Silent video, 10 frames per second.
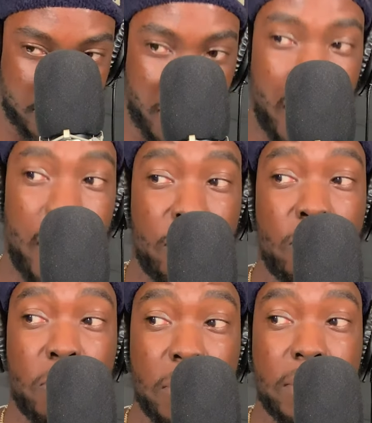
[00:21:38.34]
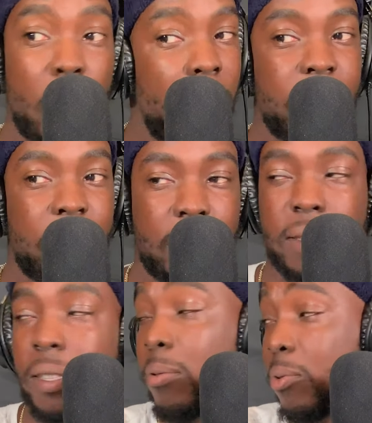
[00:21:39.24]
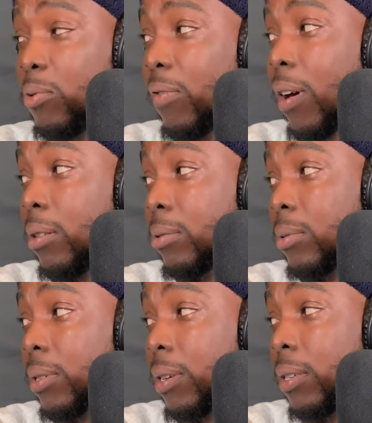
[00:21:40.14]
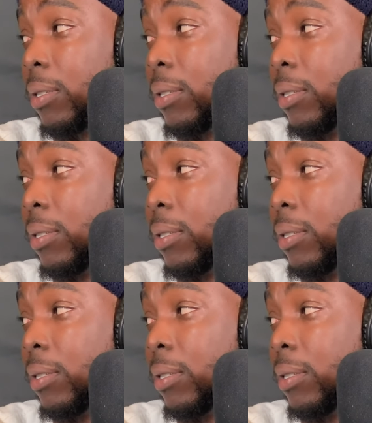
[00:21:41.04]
Alright, which artist footsteps would you follow? Cause